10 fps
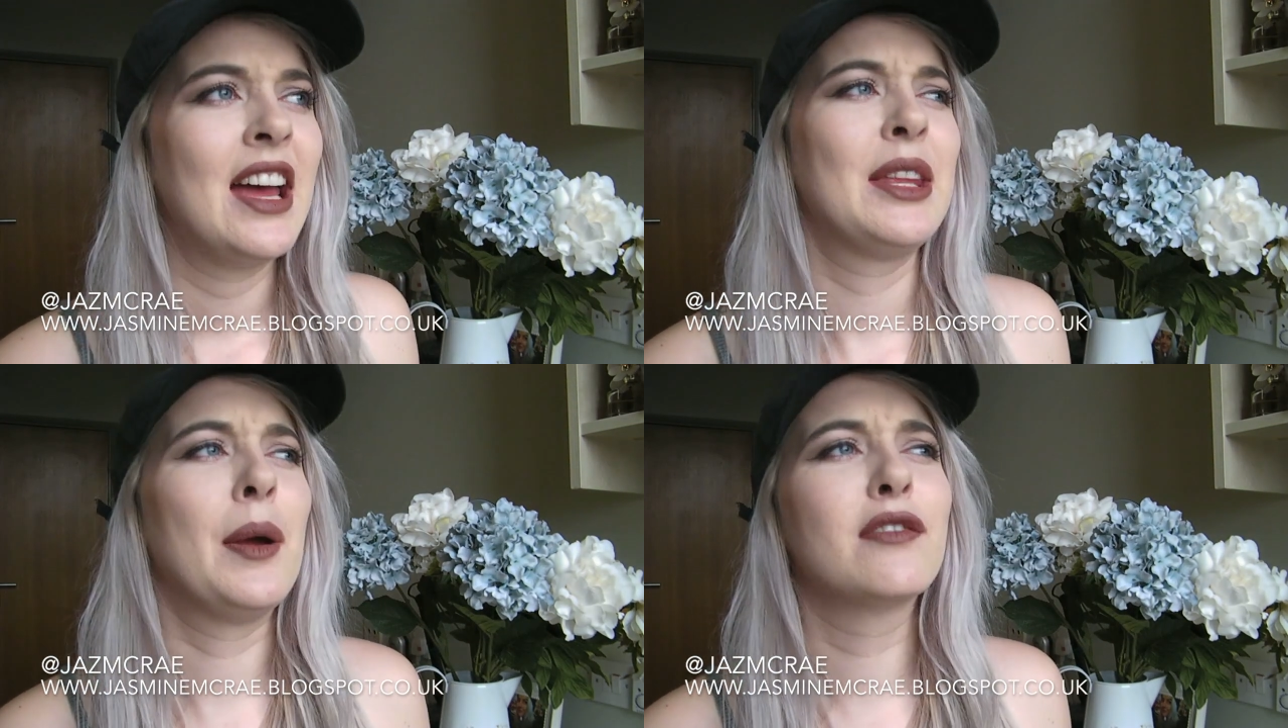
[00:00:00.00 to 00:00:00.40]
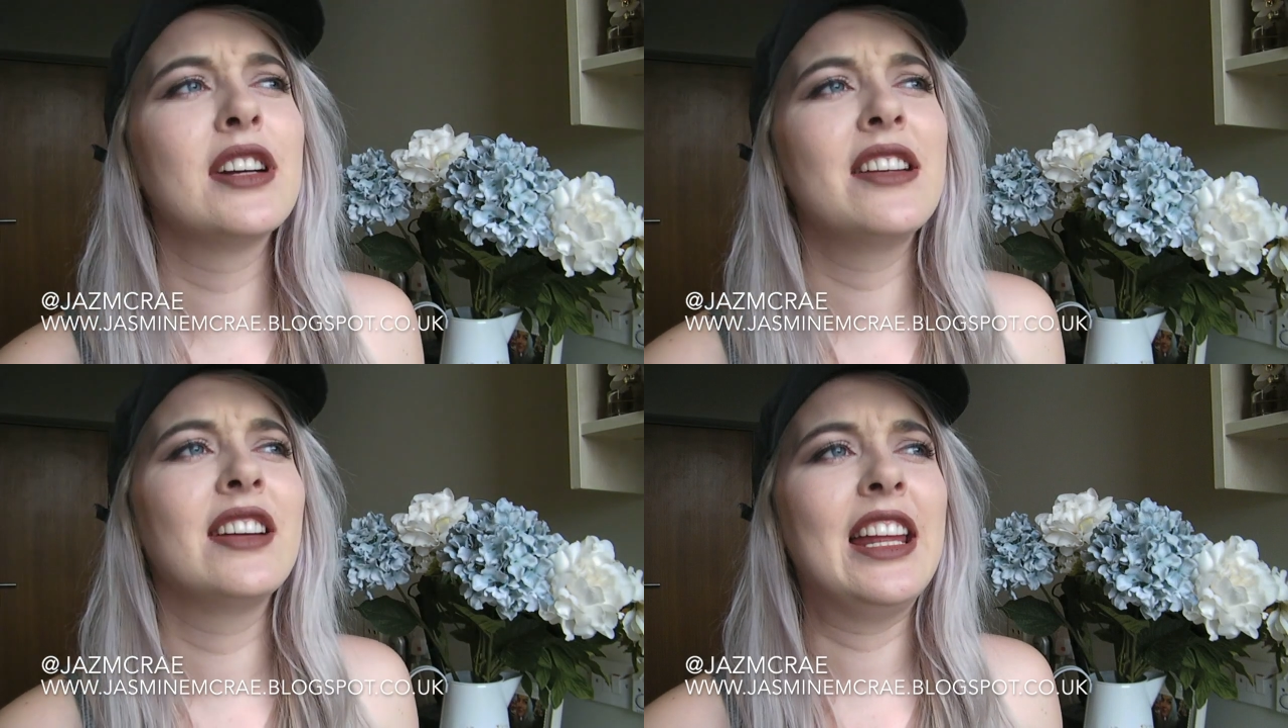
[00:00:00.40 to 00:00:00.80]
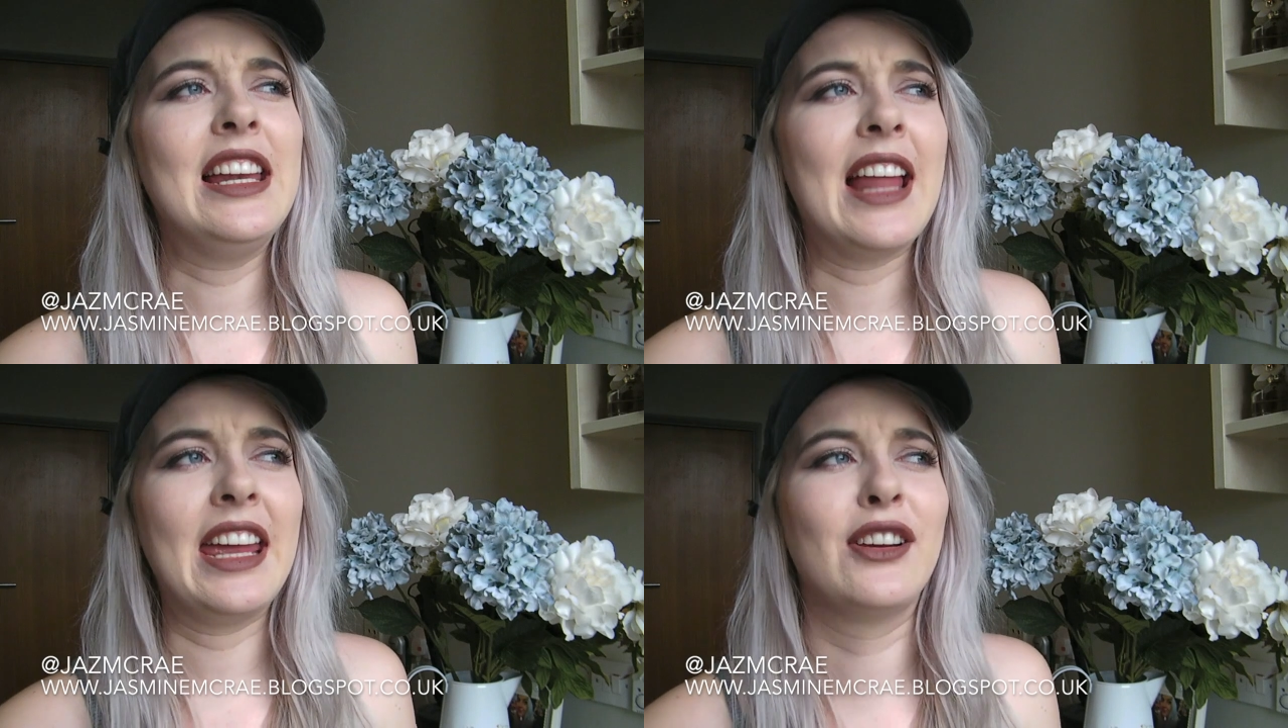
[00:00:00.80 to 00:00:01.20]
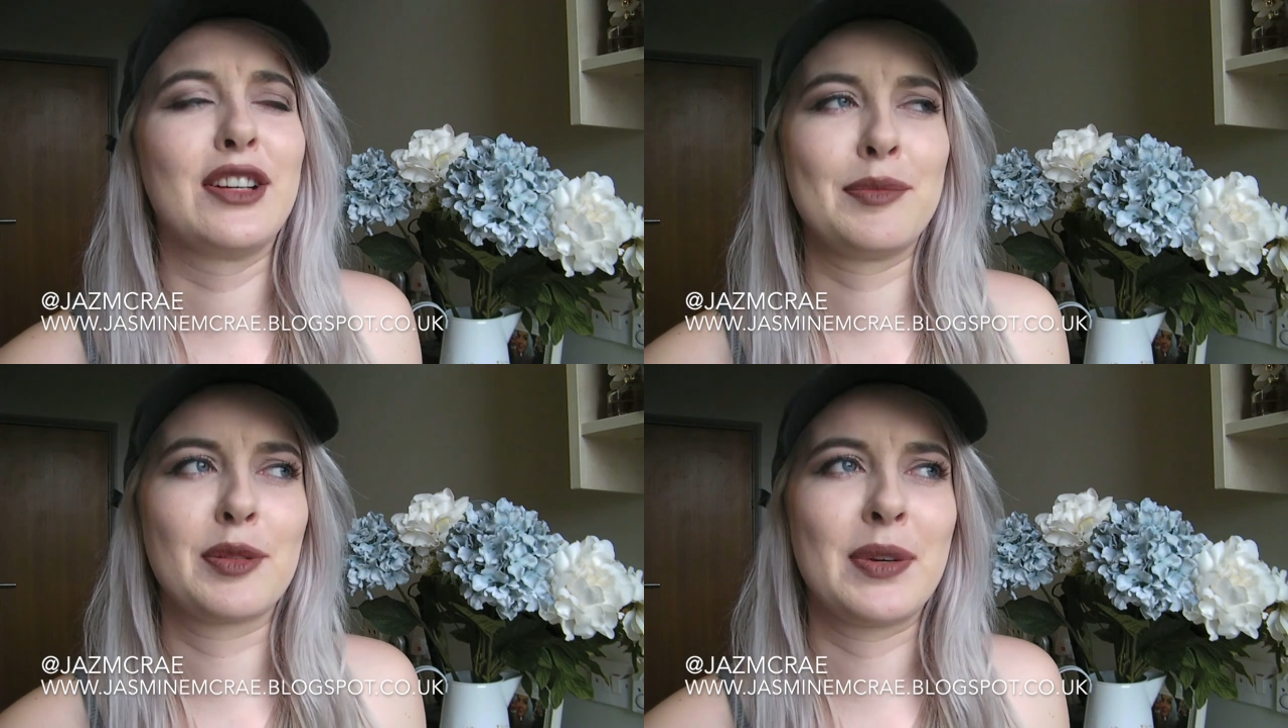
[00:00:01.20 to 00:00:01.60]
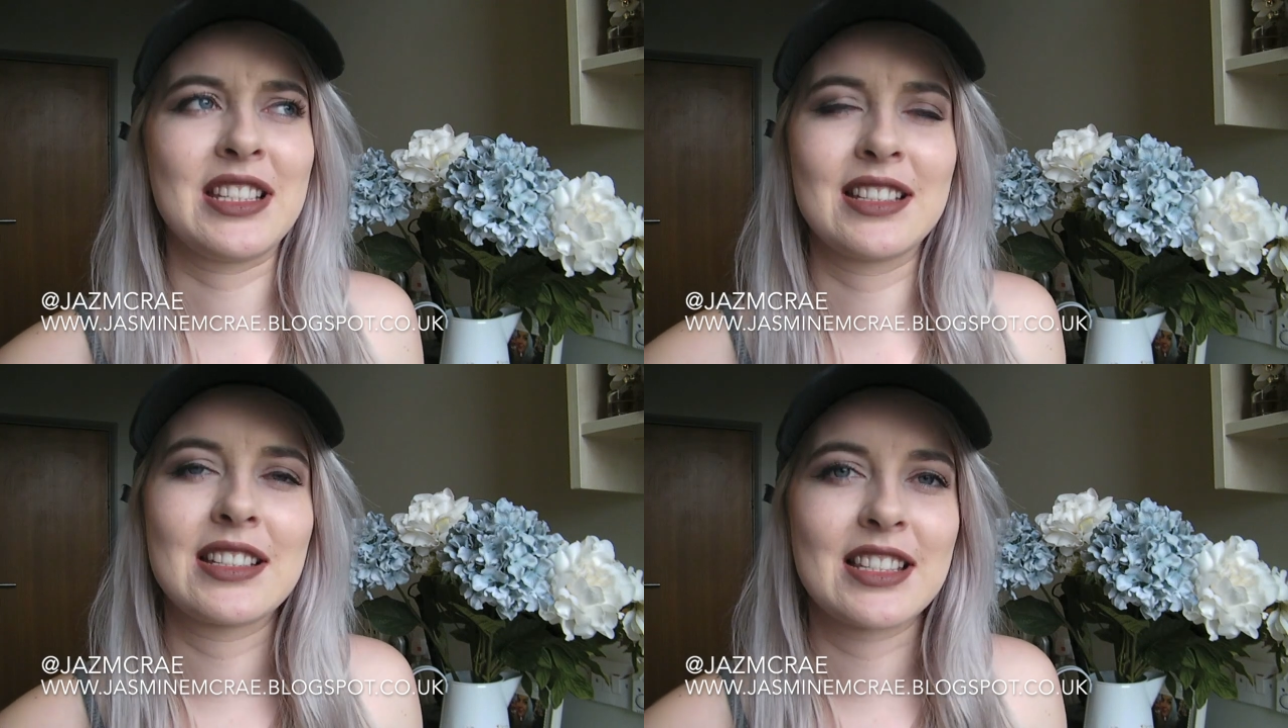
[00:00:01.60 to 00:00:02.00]
They're a really, really late Christmas
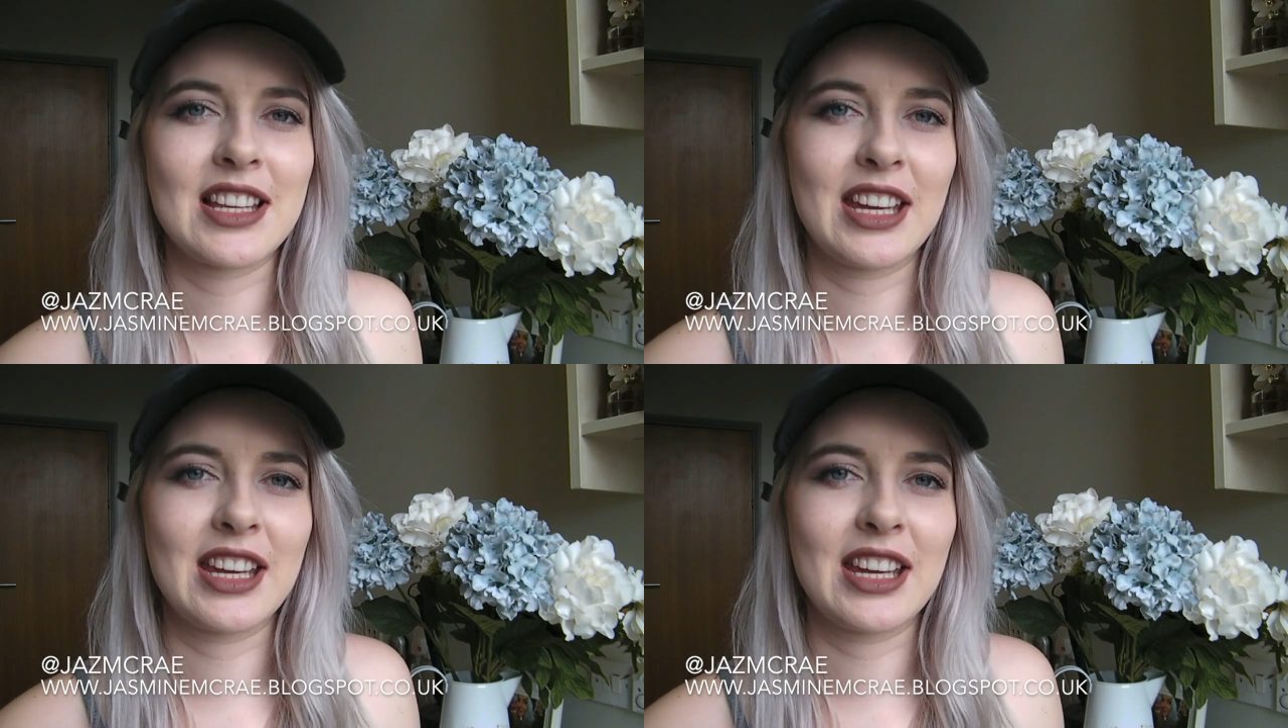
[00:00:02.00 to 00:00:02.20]
presents.